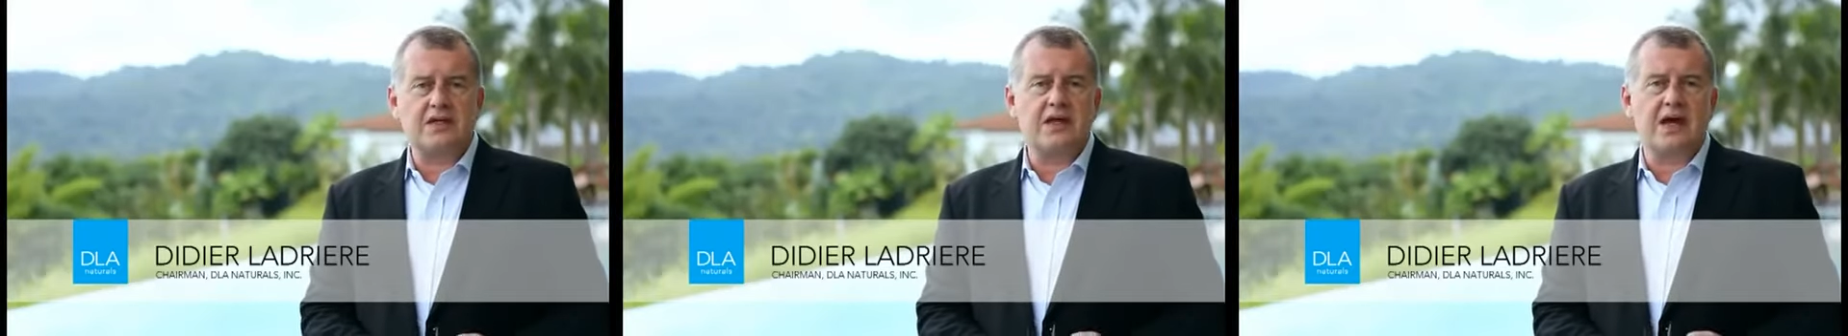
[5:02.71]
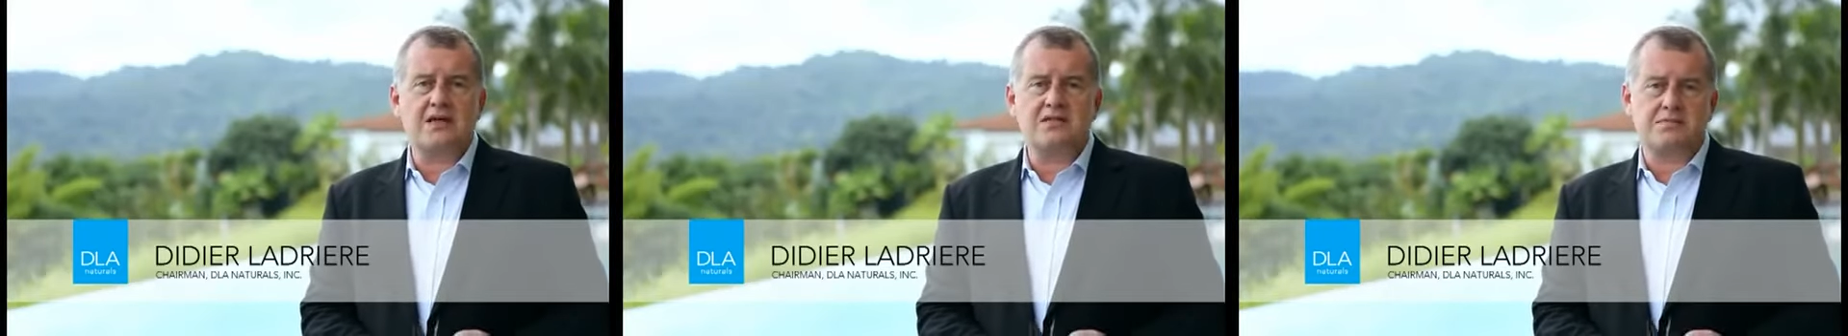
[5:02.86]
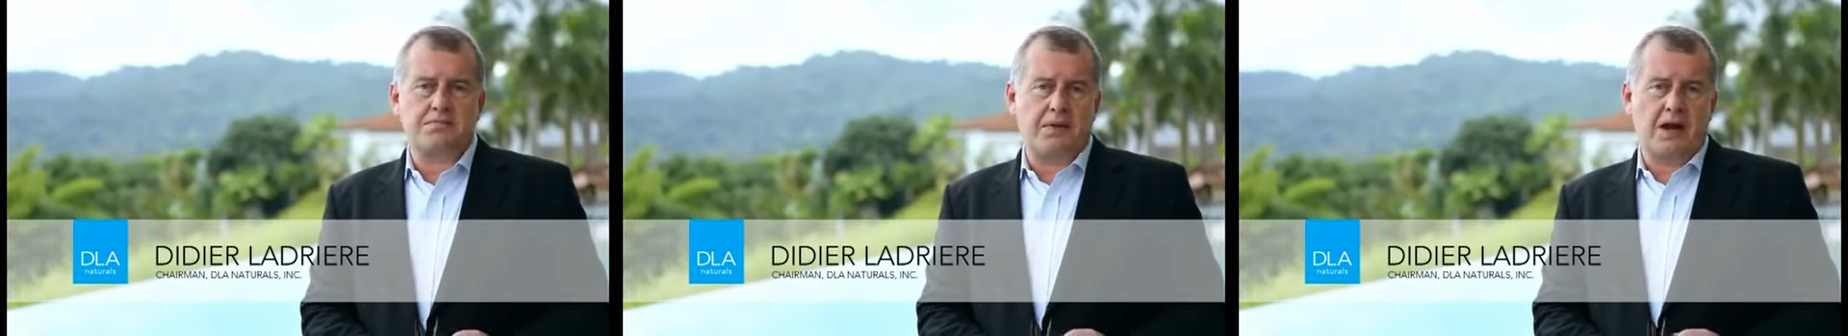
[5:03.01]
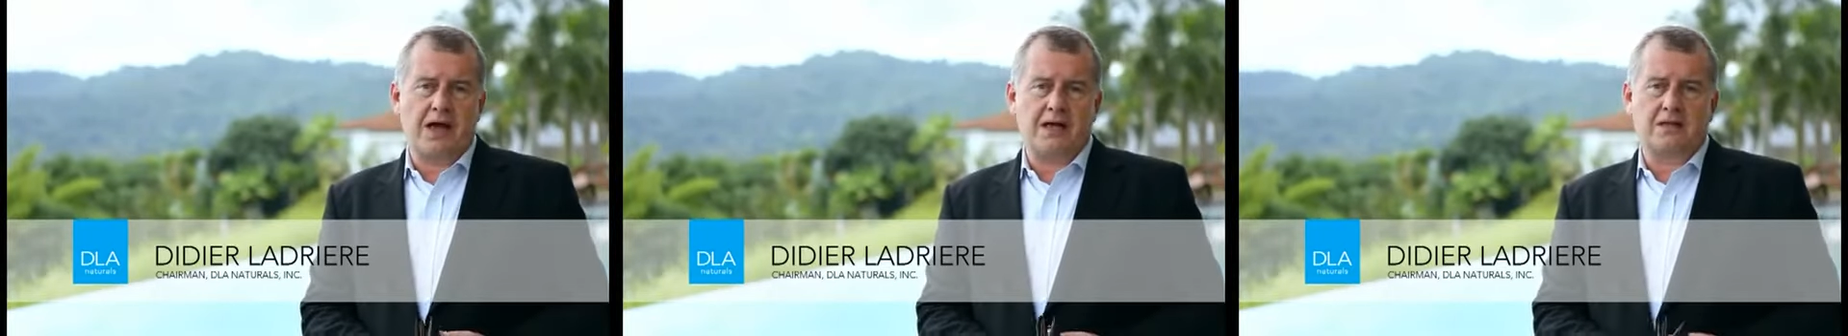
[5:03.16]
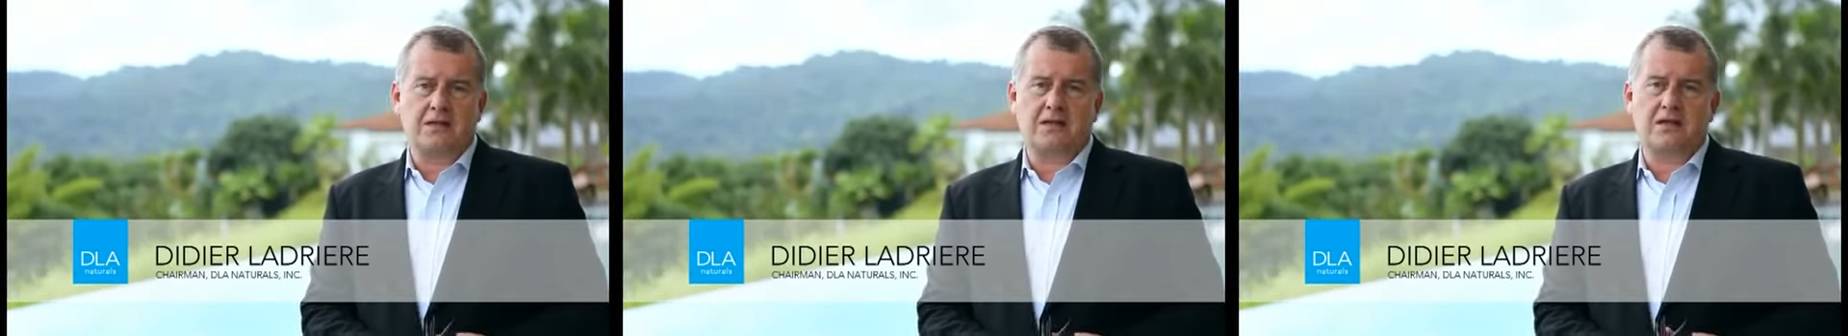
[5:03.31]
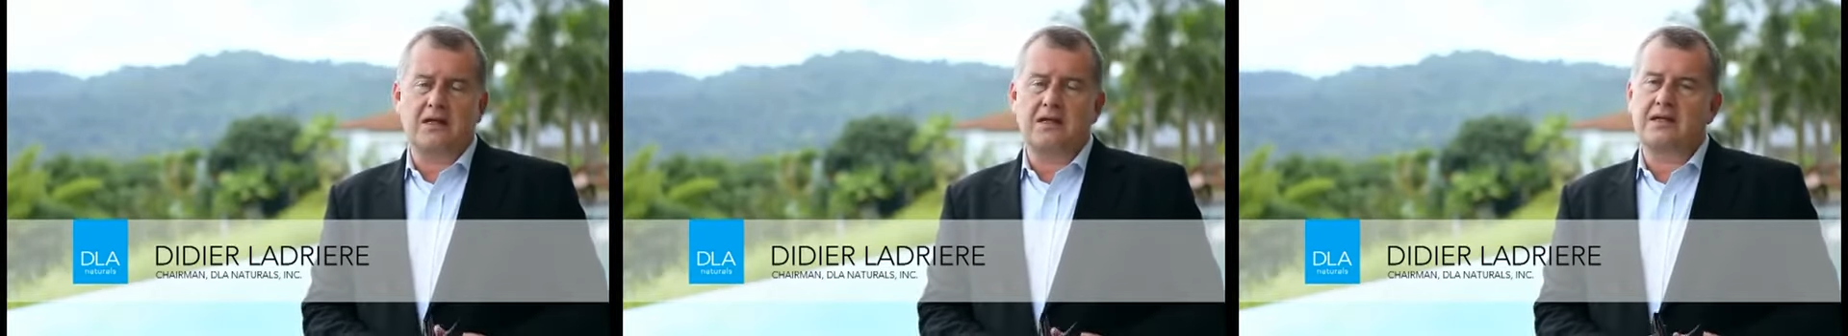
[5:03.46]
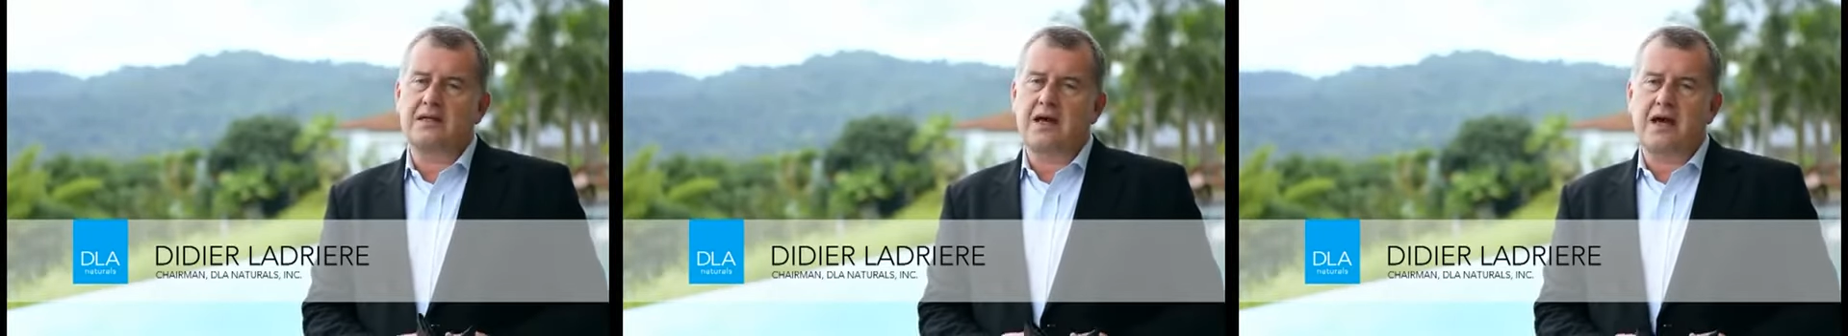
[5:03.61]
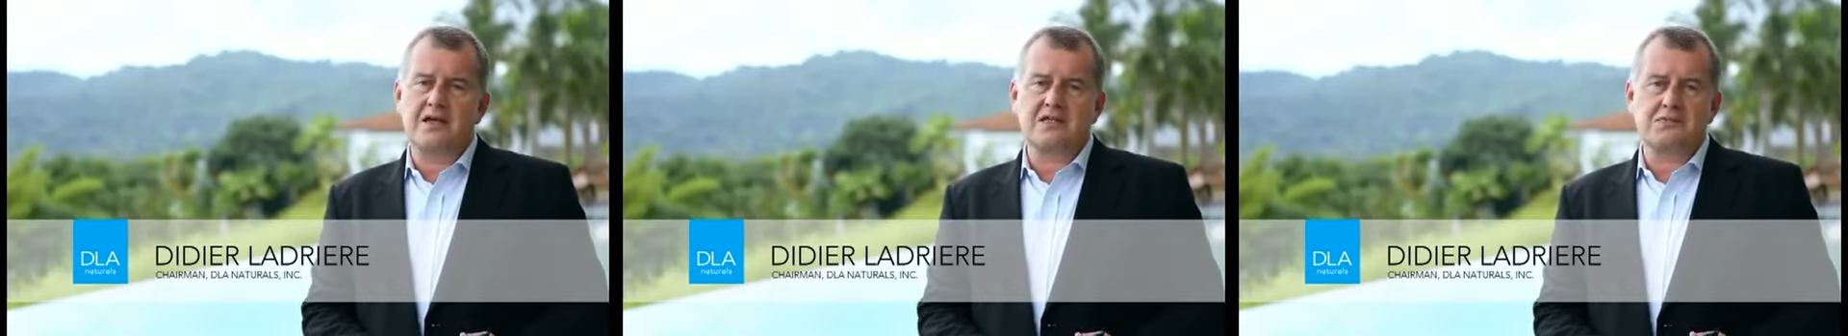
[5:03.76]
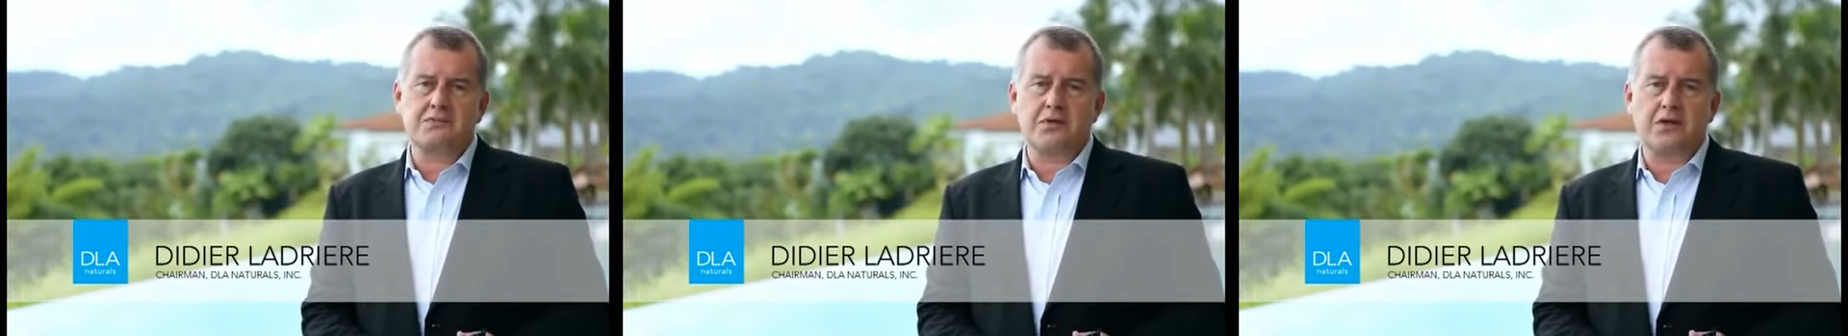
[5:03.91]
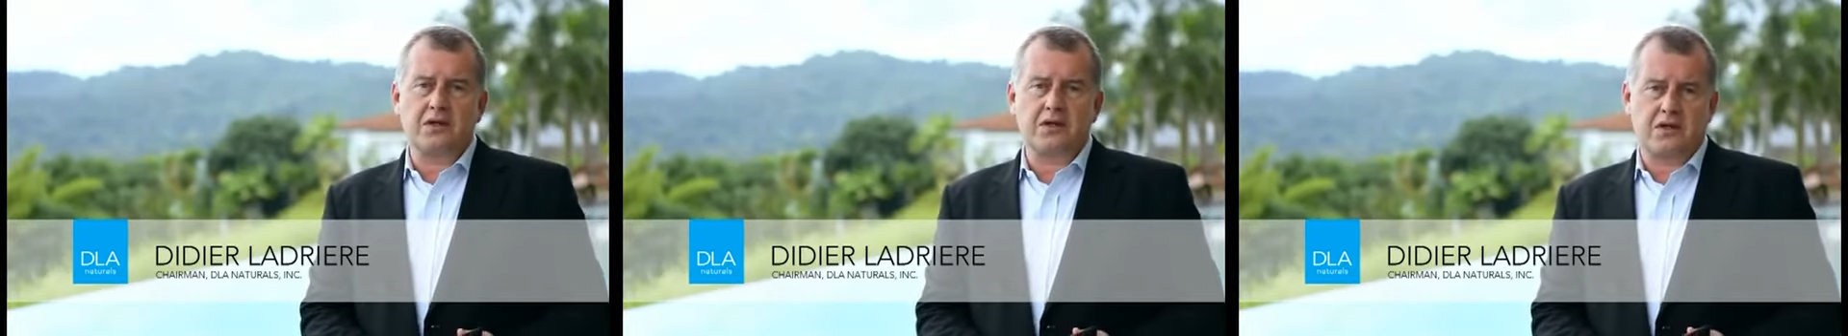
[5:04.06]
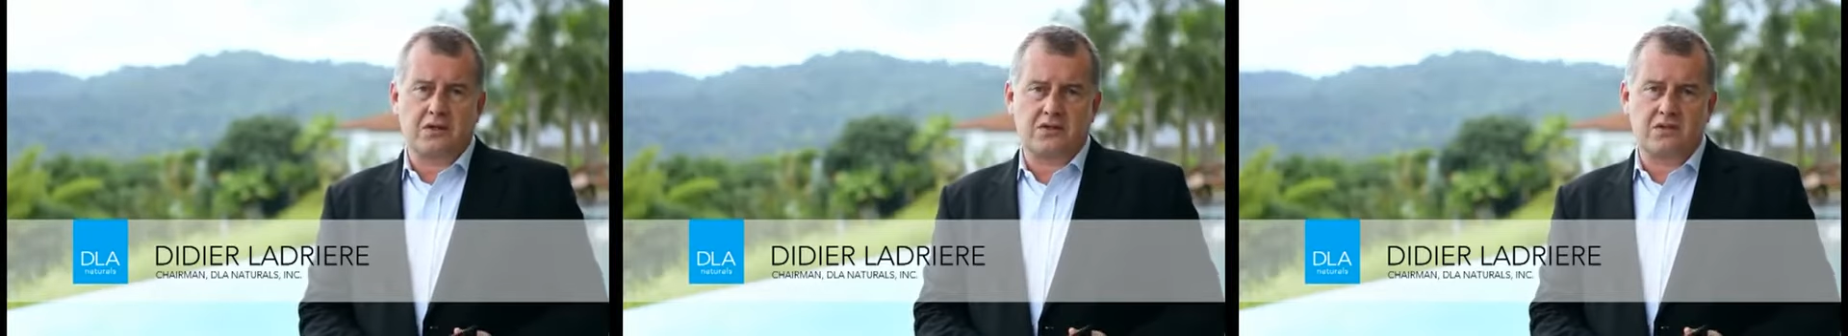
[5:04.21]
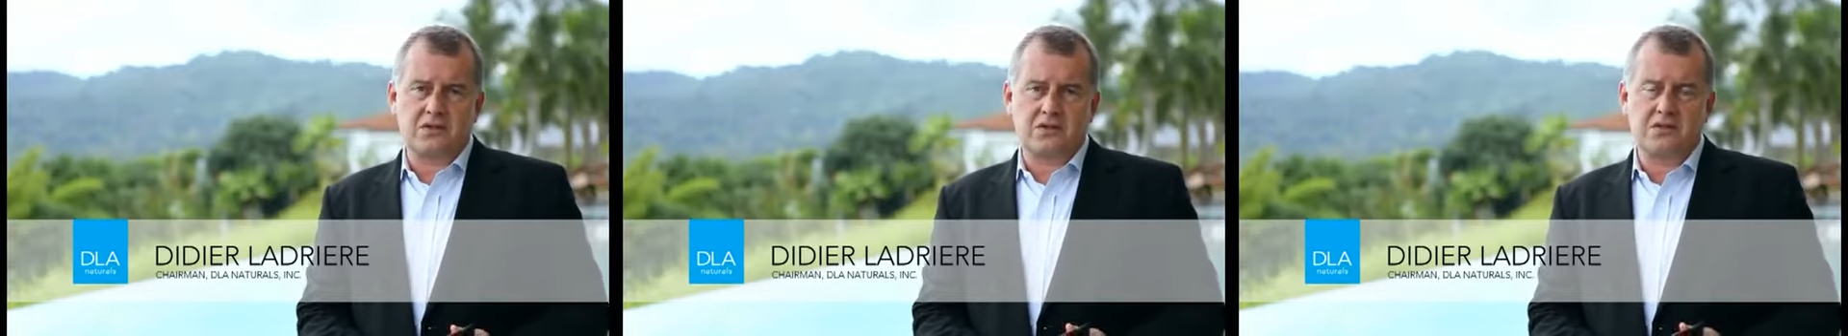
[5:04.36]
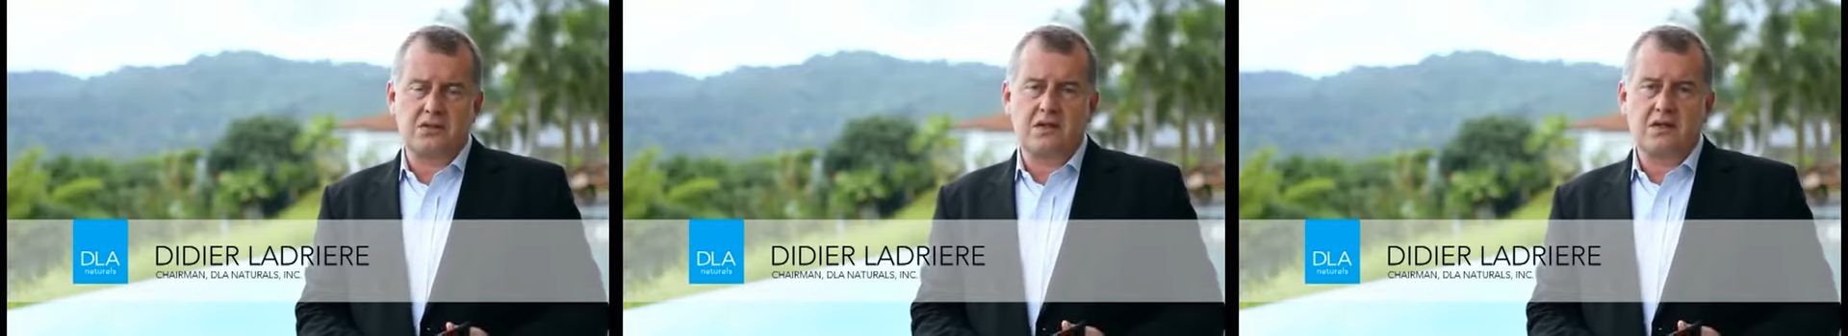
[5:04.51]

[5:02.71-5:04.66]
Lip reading: nice plant and nice products